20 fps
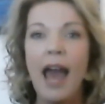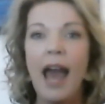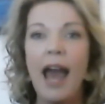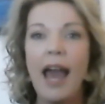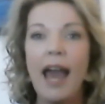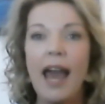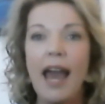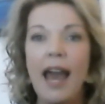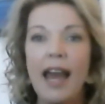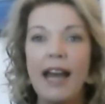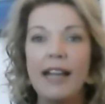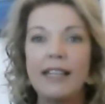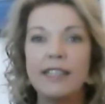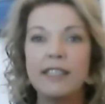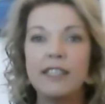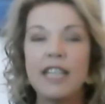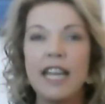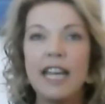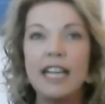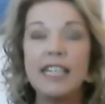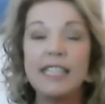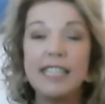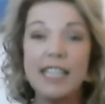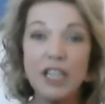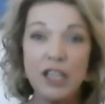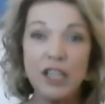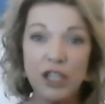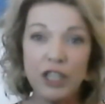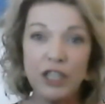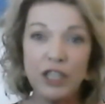And in
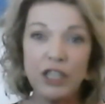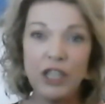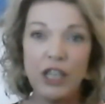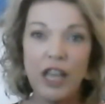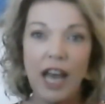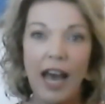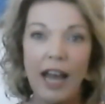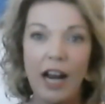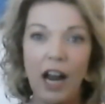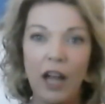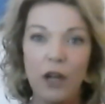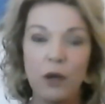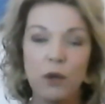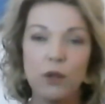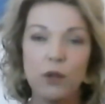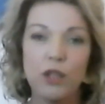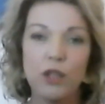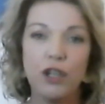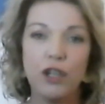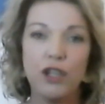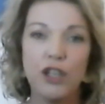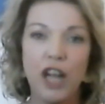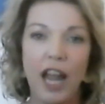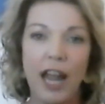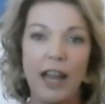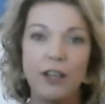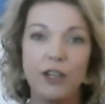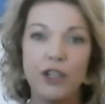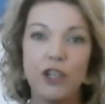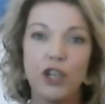addition to that, I also
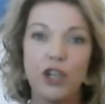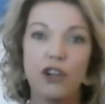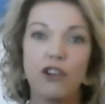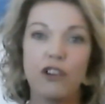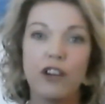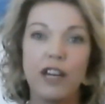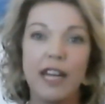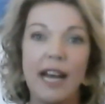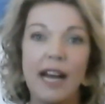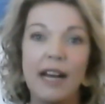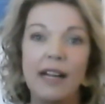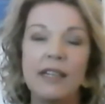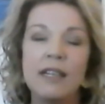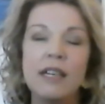changed career